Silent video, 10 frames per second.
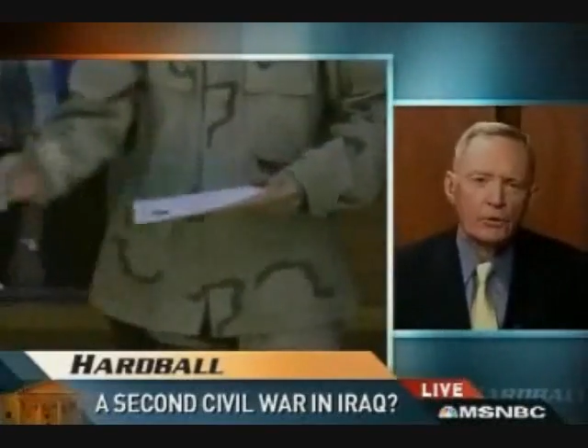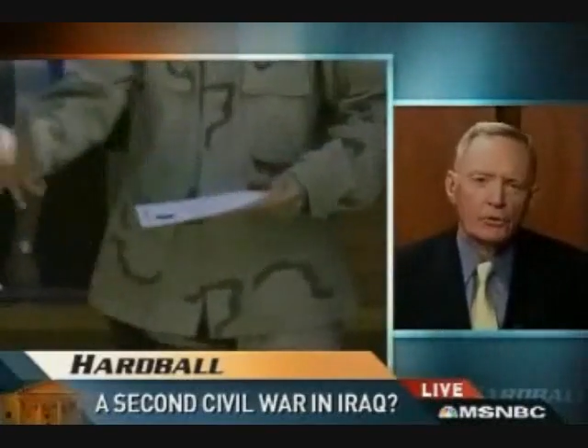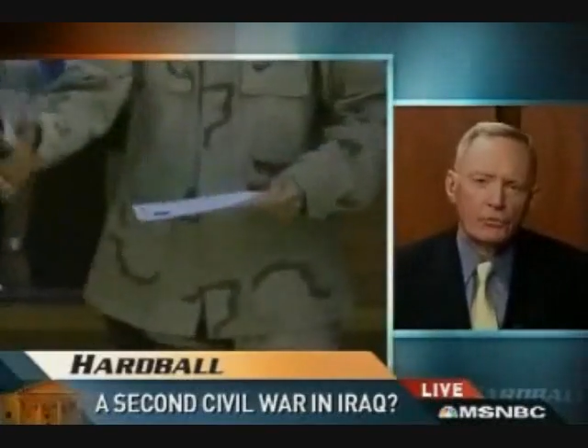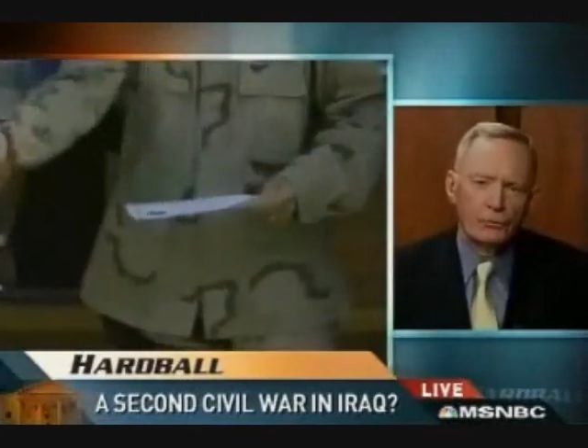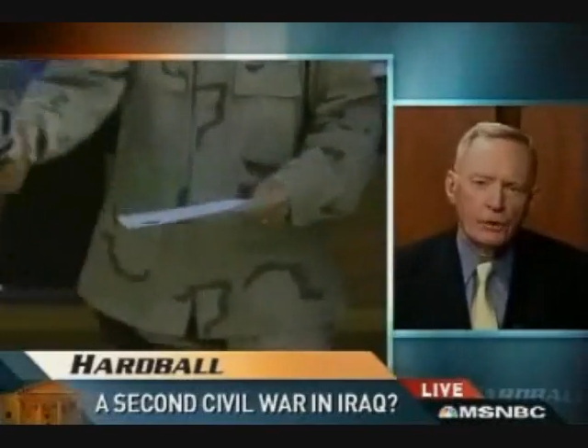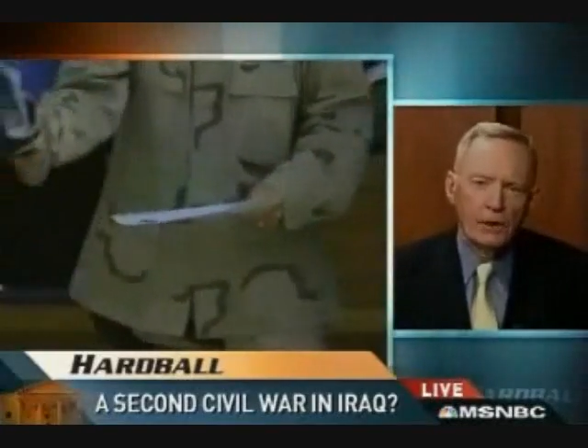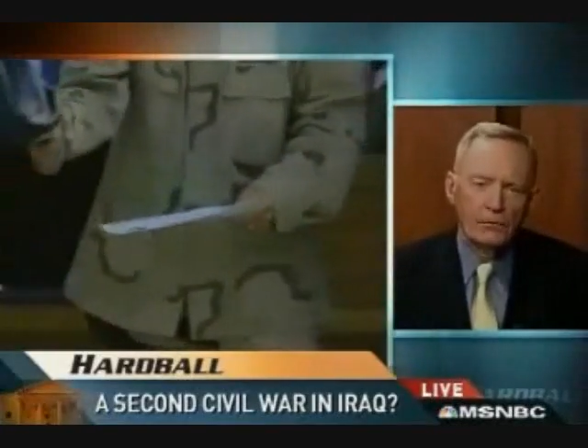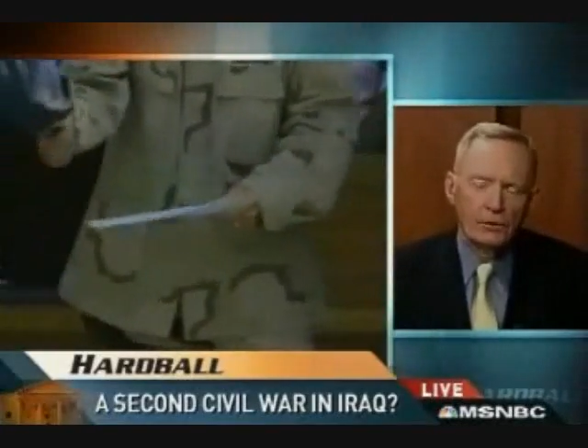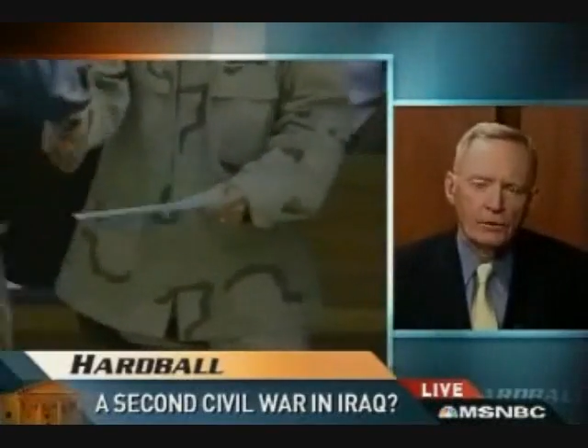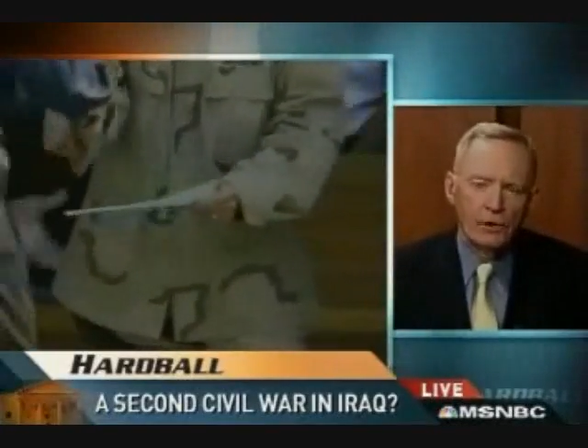or
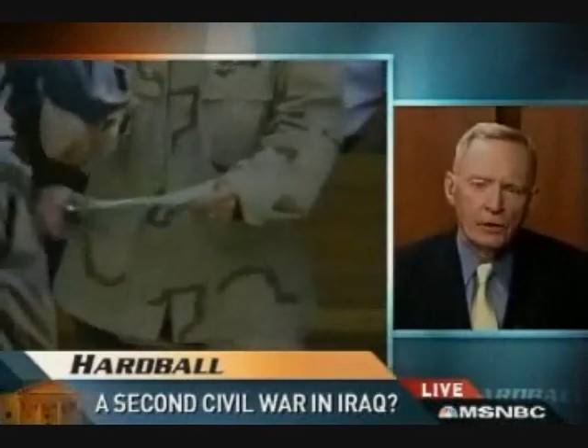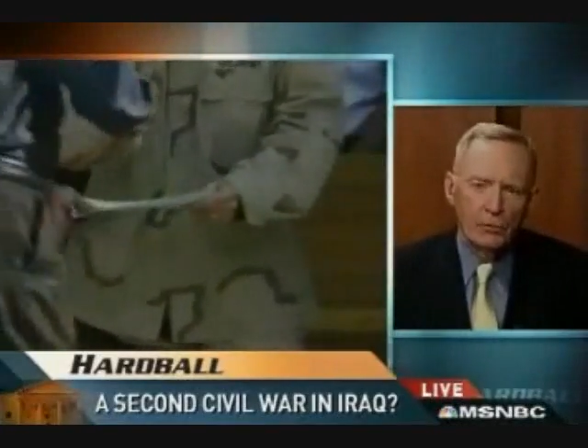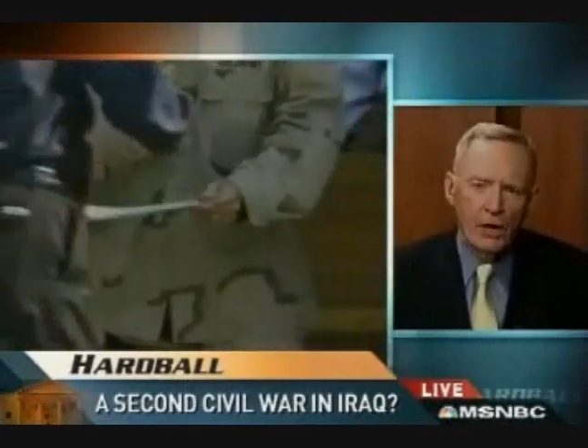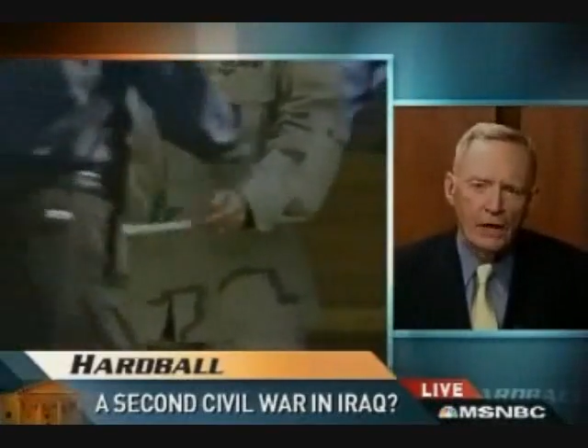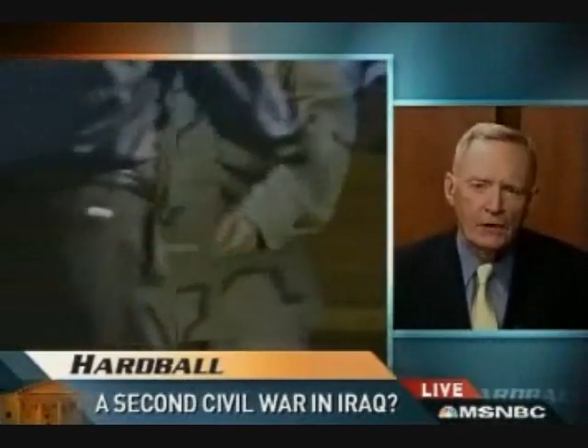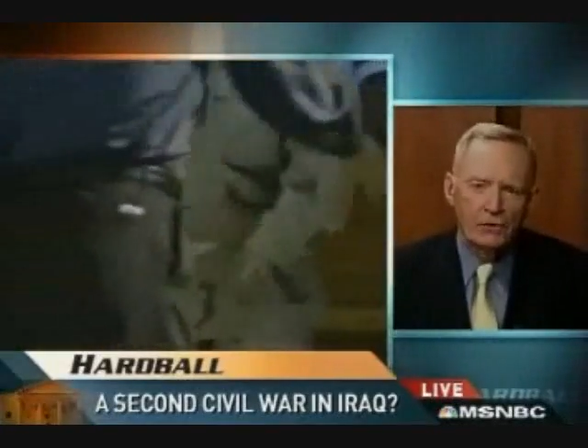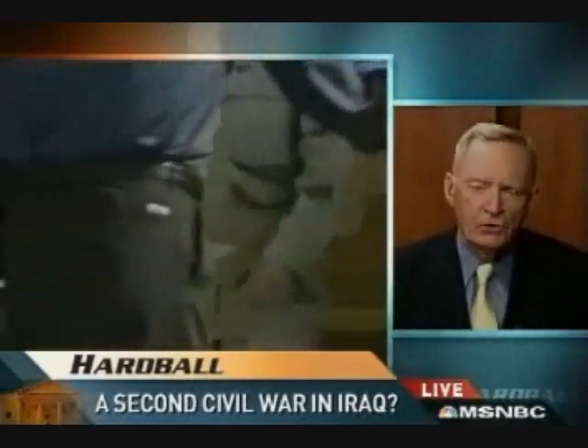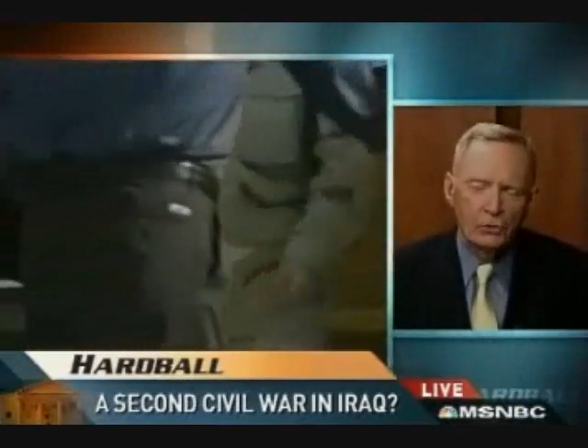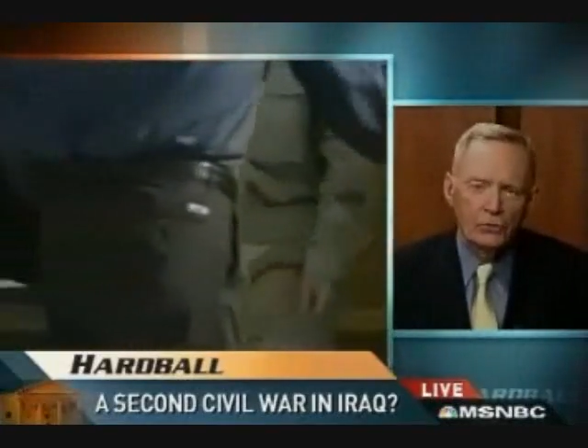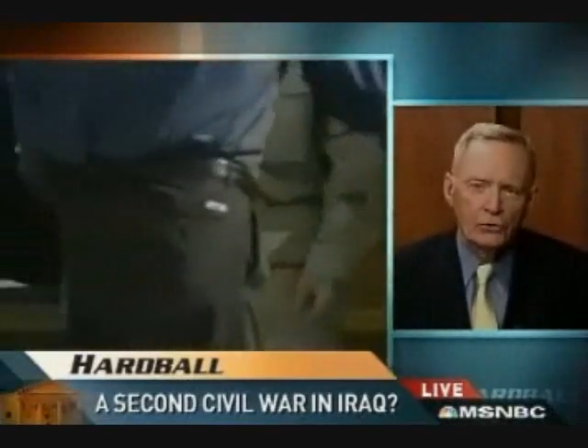300 Iraqi
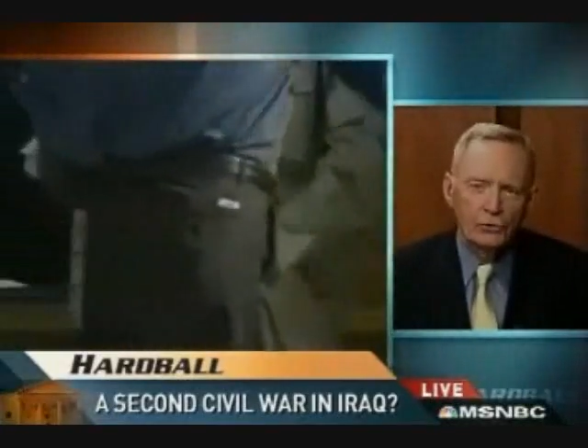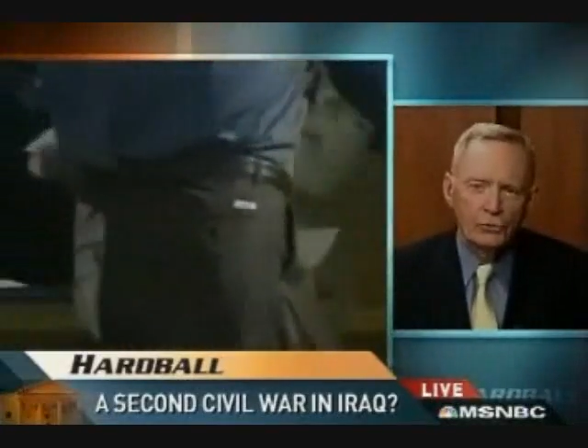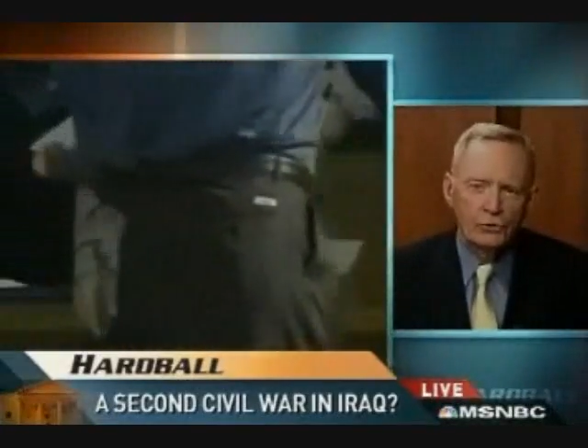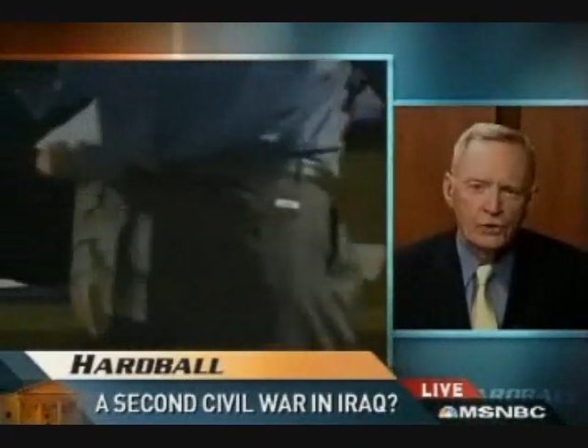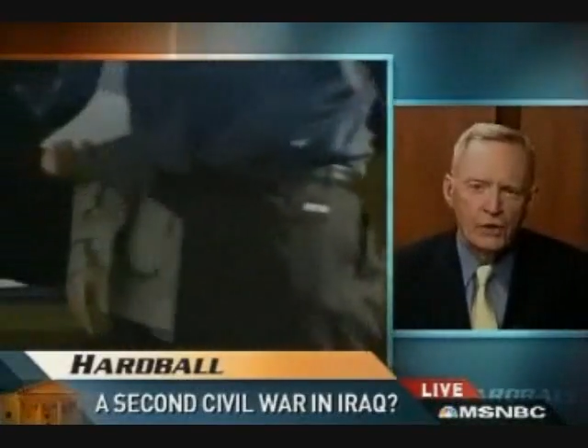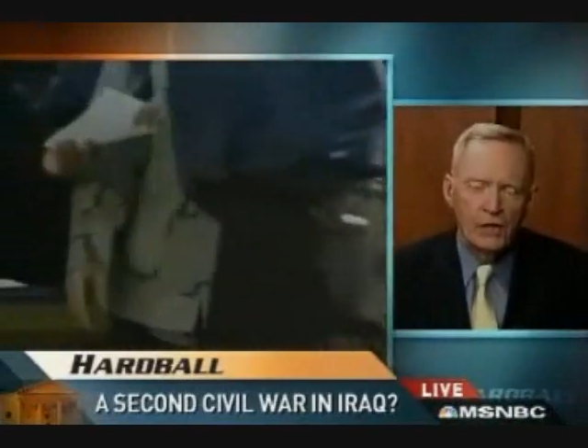soldiers,